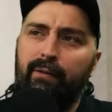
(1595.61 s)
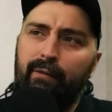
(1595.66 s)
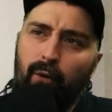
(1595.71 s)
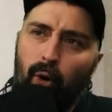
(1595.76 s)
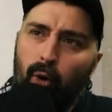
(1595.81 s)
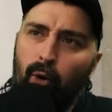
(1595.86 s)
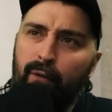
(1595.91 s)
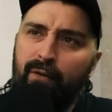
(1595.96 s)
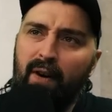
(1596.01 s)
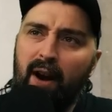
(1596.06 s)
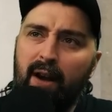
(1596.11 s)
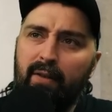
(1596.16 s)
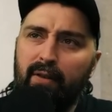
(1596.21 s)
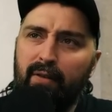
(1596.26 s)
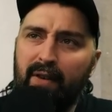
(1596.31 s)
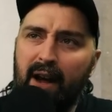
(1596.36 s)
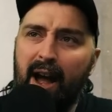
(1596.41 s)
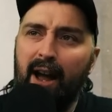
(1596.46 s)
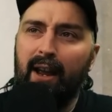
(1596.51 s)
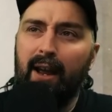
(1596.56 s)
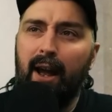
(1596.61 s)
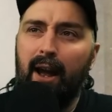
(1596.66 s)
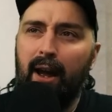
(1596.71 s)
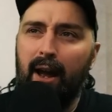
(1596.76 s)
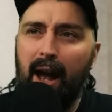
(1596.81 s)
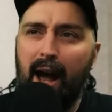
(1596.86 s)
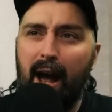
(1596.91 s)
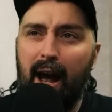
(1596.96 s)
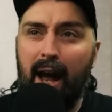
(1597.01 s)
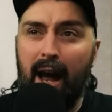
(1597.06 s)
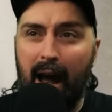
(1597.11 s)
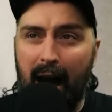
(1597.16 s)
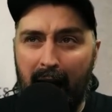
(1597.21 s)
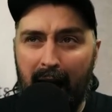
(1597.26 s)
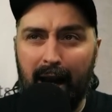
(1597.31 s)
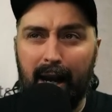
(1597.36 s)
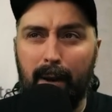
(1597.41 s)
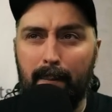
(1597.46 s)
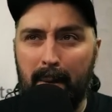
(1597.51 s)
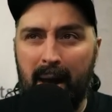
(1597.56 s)
all 5 of
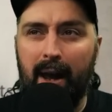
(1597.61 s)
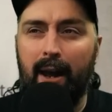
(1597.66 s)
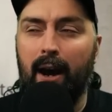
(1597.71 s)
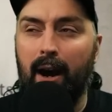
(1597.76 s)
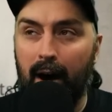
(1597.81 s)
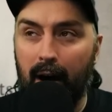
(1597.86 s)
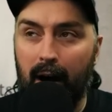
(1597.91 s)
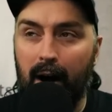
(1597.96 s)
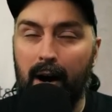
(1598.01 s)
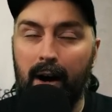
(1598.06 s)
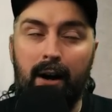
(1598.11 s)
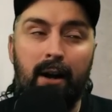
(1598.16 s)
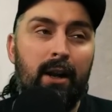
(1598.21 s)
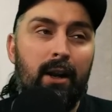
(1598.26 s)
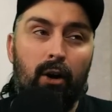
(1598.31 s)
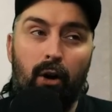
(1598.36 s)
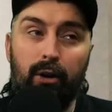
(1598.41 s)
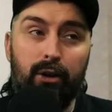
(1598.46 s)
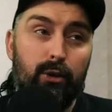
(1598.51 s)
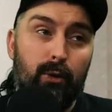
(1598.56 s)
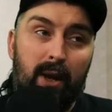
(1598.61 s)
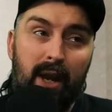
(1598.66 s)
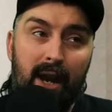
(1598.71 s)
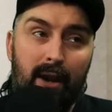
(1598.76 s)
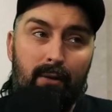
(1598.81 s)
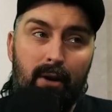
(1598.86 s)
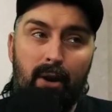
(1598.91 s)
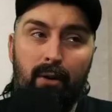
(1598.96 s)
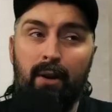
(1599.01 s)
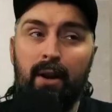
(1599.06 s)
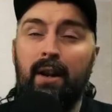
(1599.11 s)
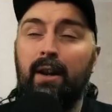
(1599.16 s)
Akhmet Ha onto a hero,